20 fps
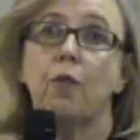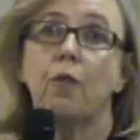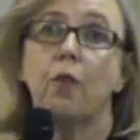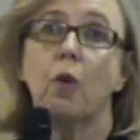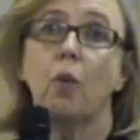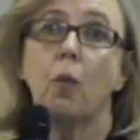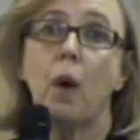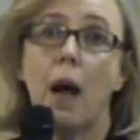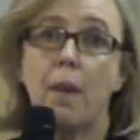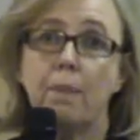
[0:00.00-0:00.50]

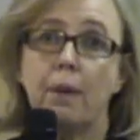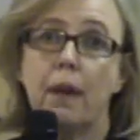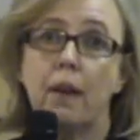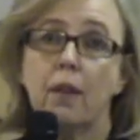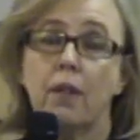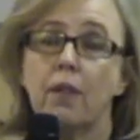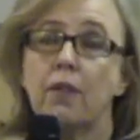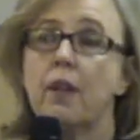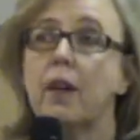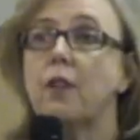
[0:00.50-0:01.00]
for
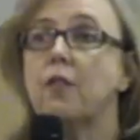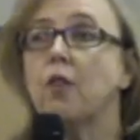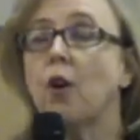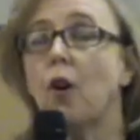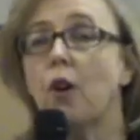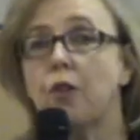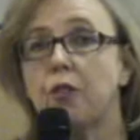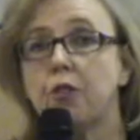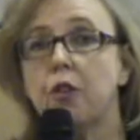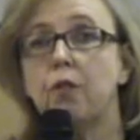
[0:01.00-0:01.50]
weapons is
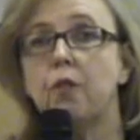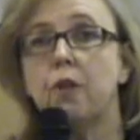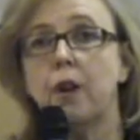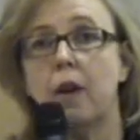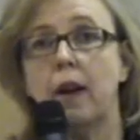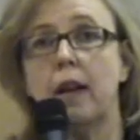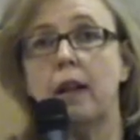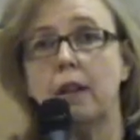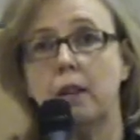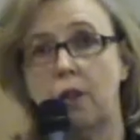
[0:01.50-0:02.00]
also
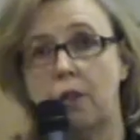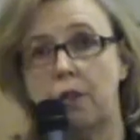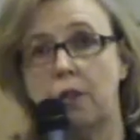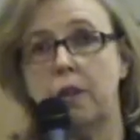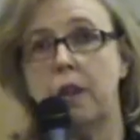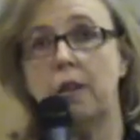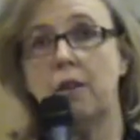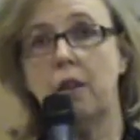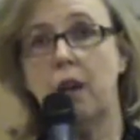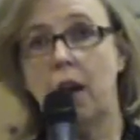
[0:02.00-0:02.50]
very
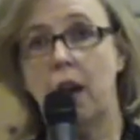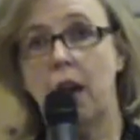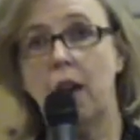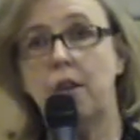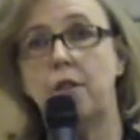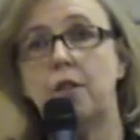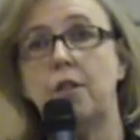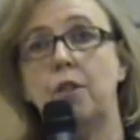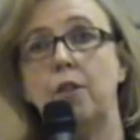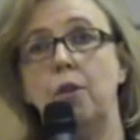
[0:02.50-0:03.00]
closely
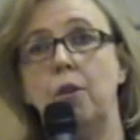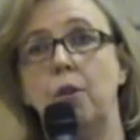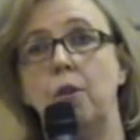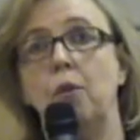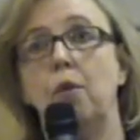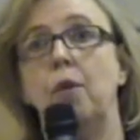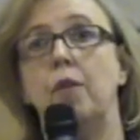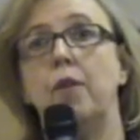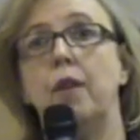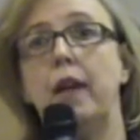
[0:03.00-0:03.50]
tied
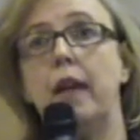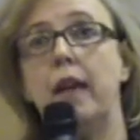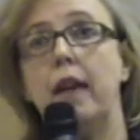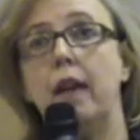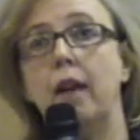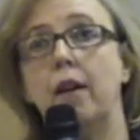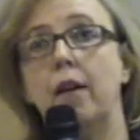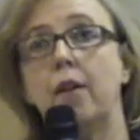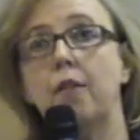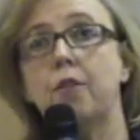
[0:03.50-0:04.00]
to
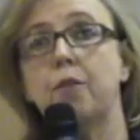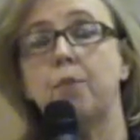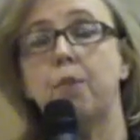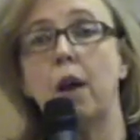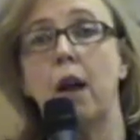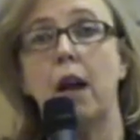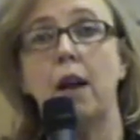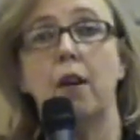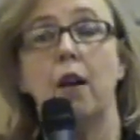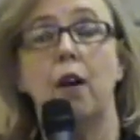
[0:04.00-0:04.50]
the
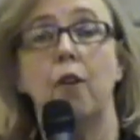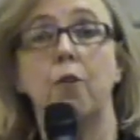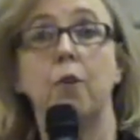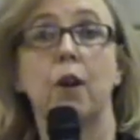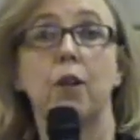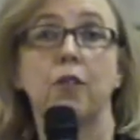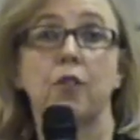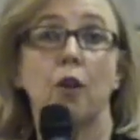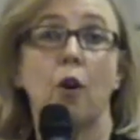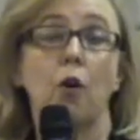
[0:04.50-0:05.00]
spread of
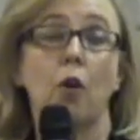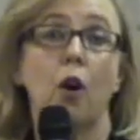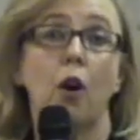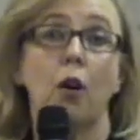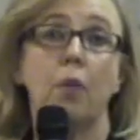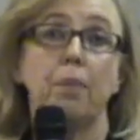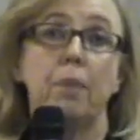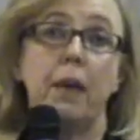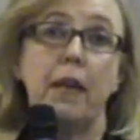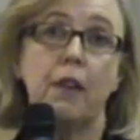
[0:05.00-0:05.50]
what's
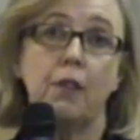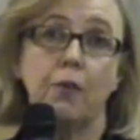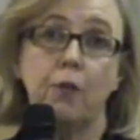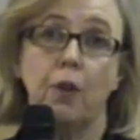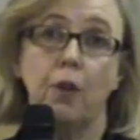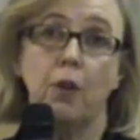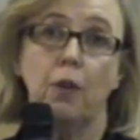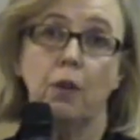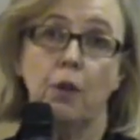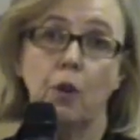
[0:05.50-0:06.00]
so-called
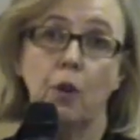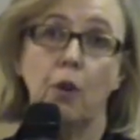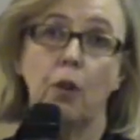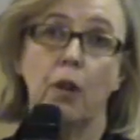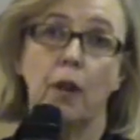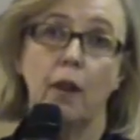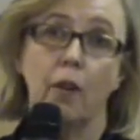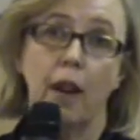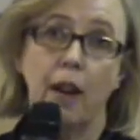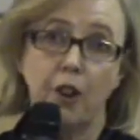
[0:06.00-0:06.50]
peaceful
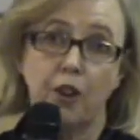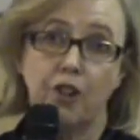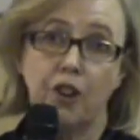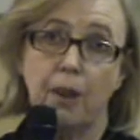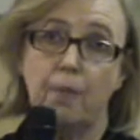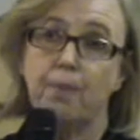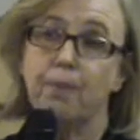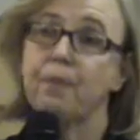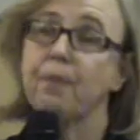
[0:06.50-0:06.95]
nuclear energy.